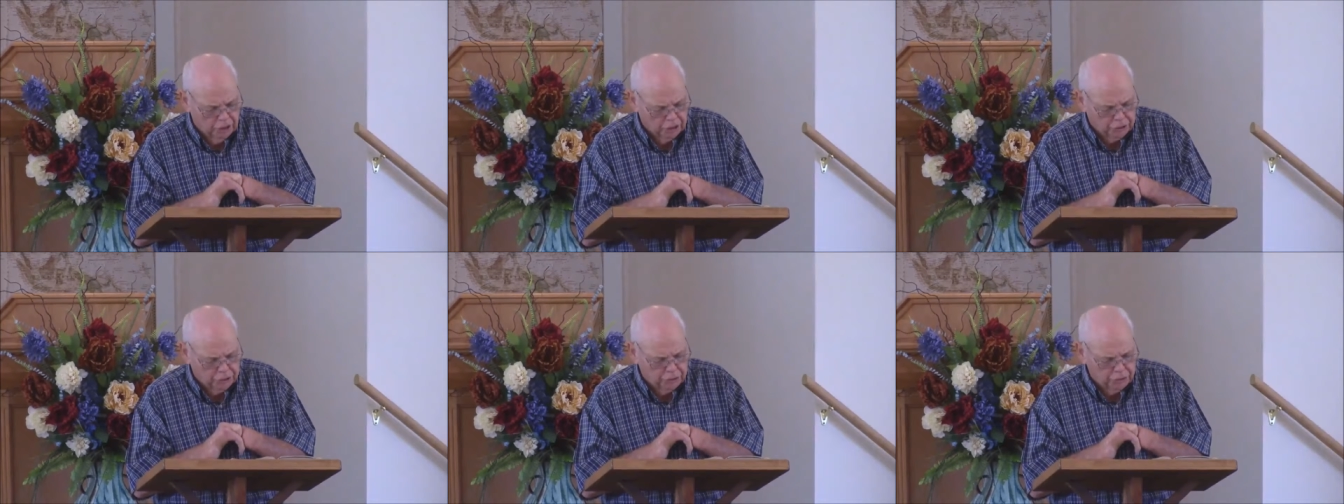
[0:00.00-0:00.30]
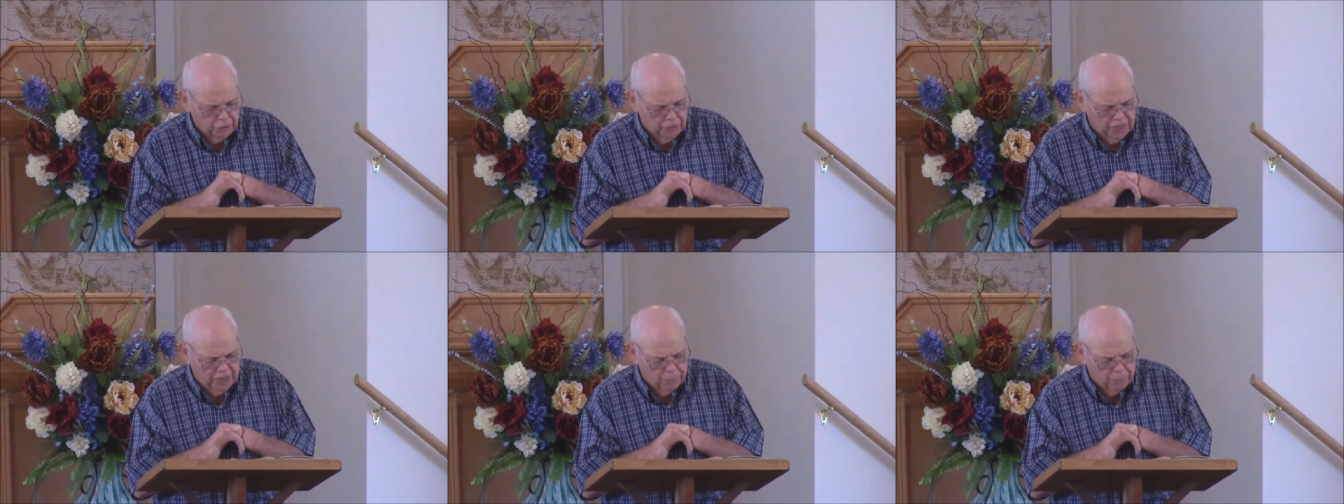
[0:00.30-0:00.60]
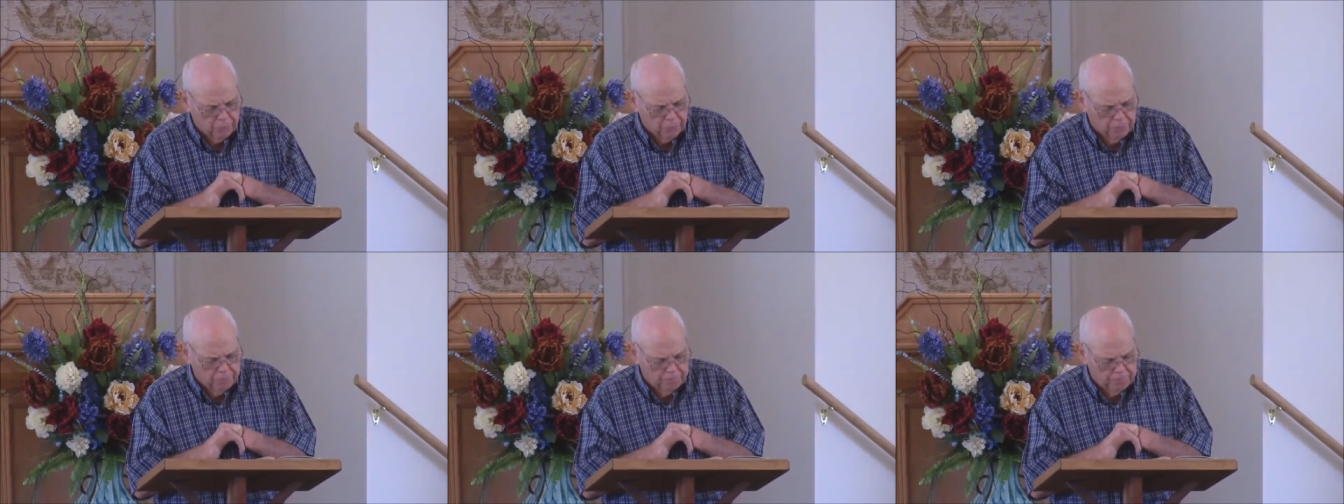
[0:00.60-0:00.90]
to
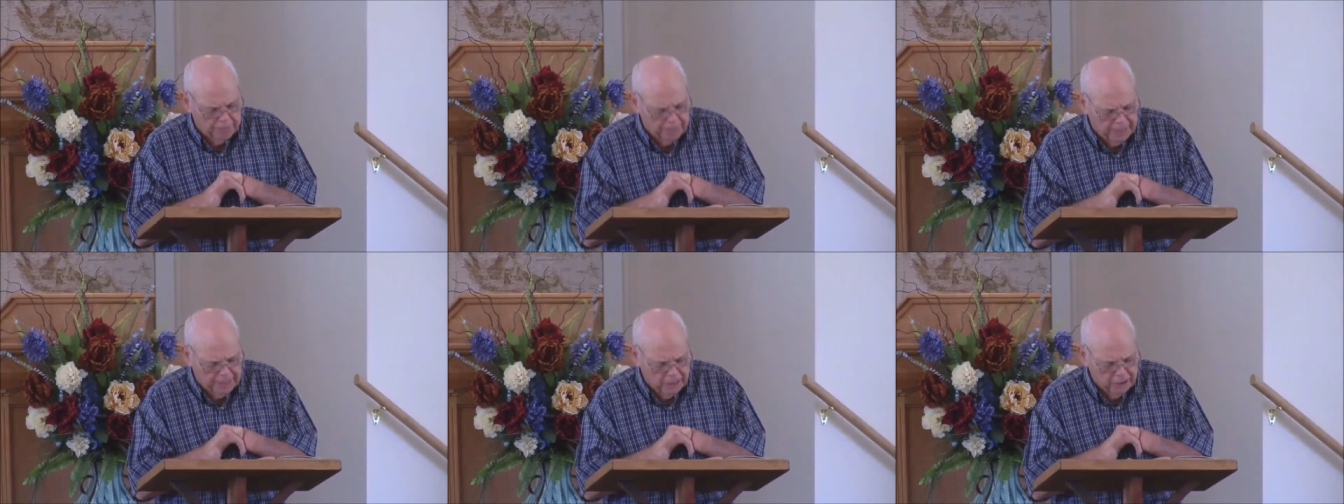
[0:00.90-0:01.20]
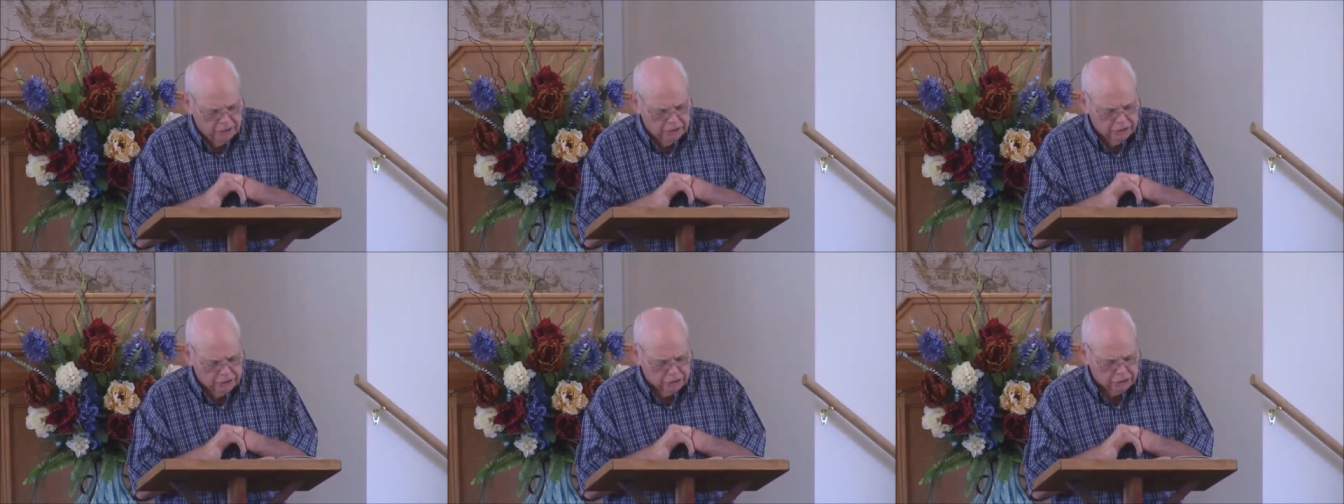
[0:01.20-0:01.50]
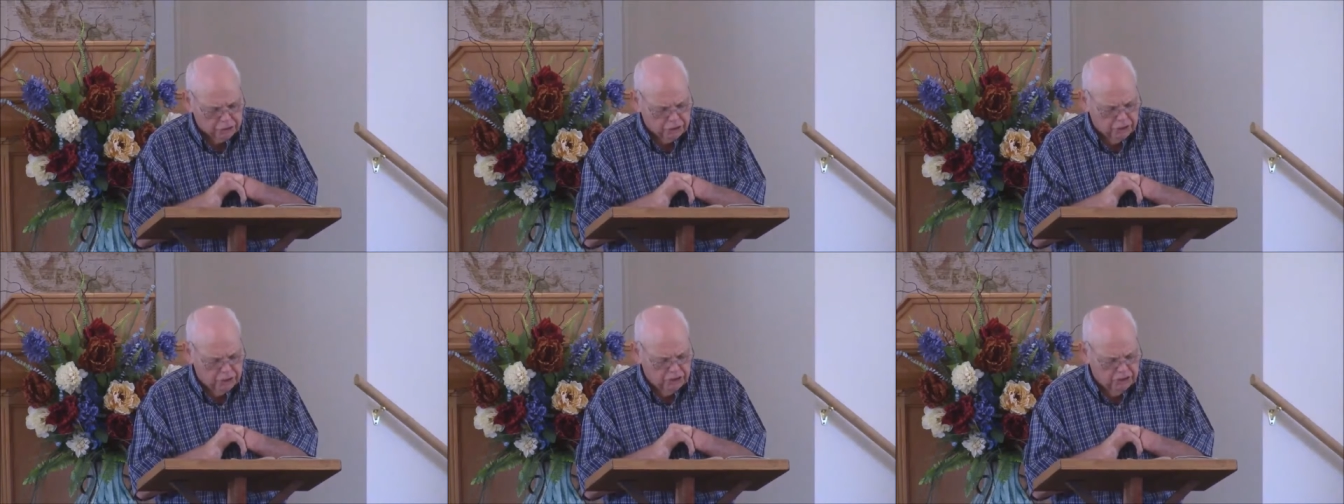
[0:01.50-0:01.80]
a
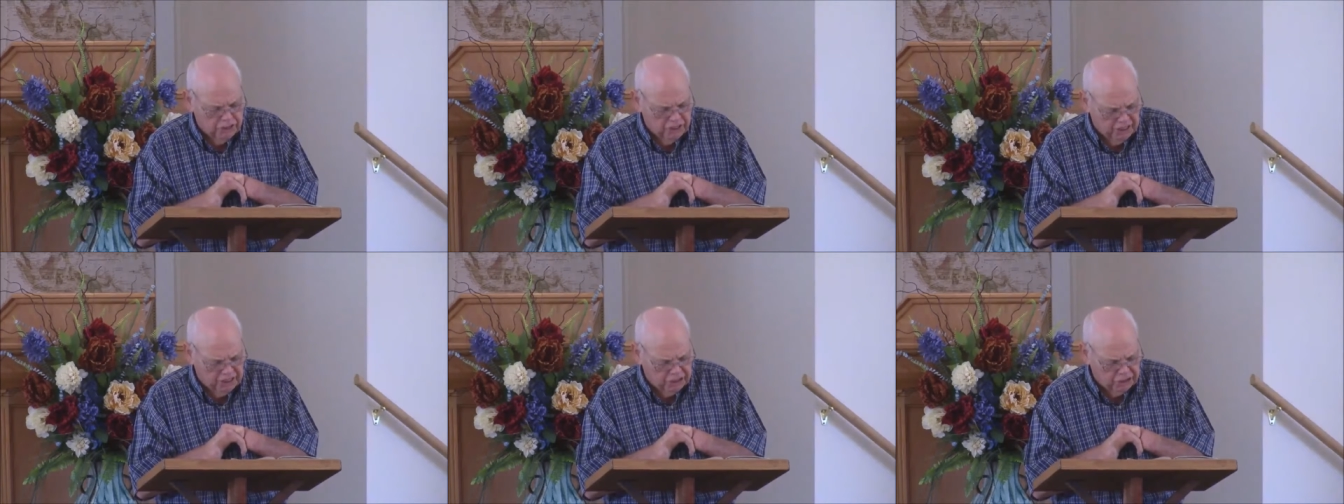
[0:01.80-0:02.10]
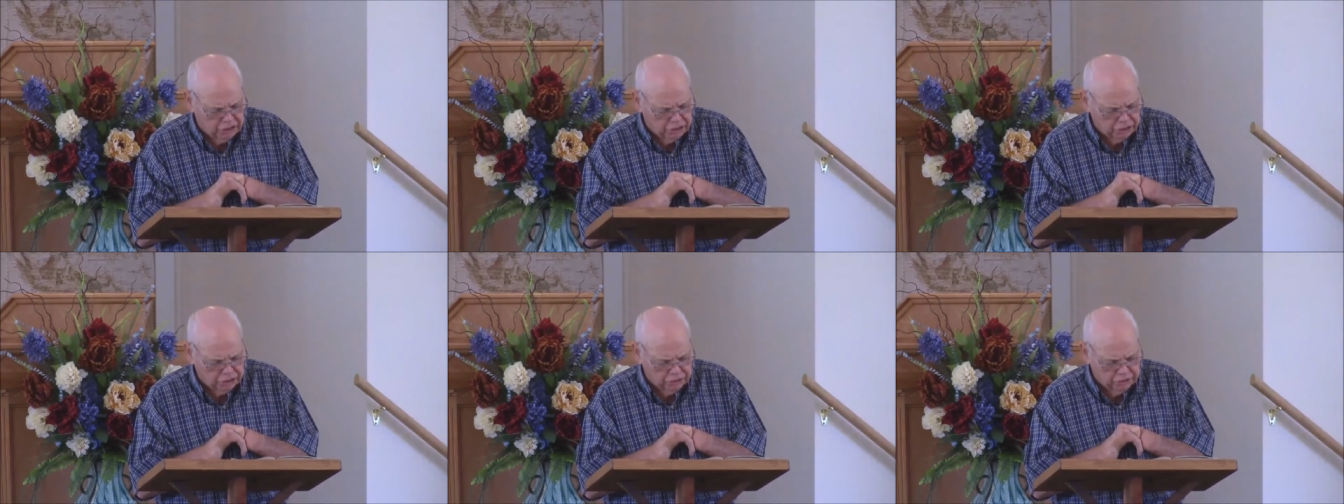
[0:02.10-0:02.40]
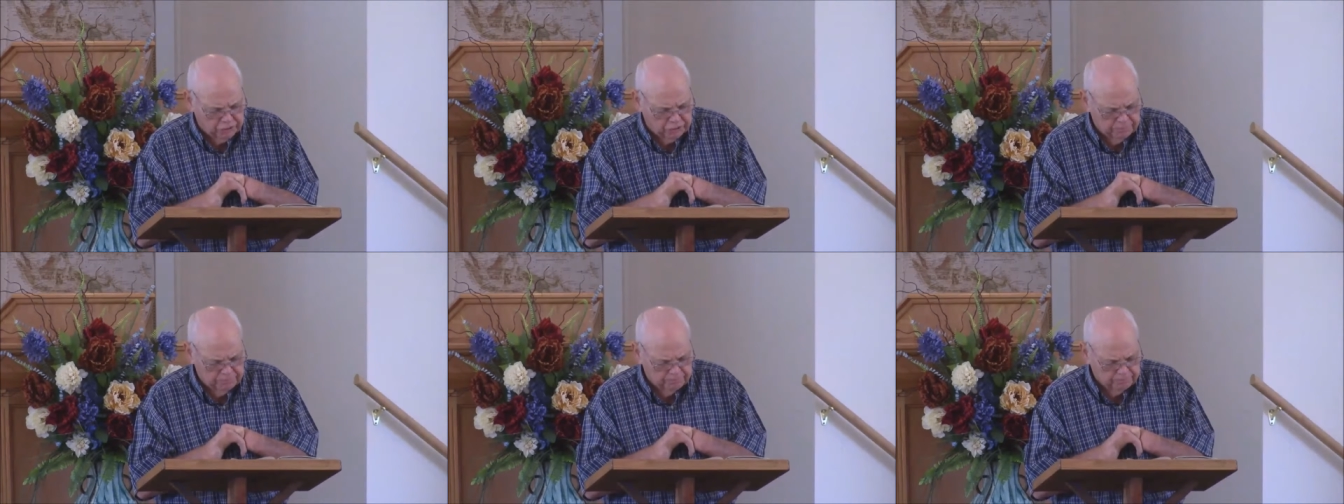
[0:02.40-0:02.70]
rebellious
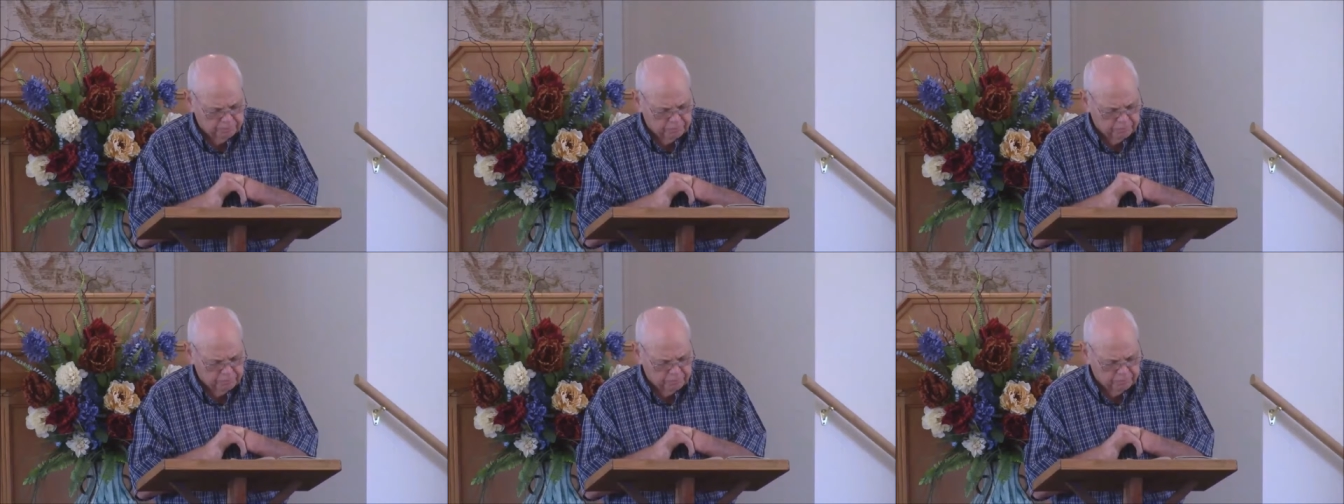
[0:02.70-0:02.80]
nation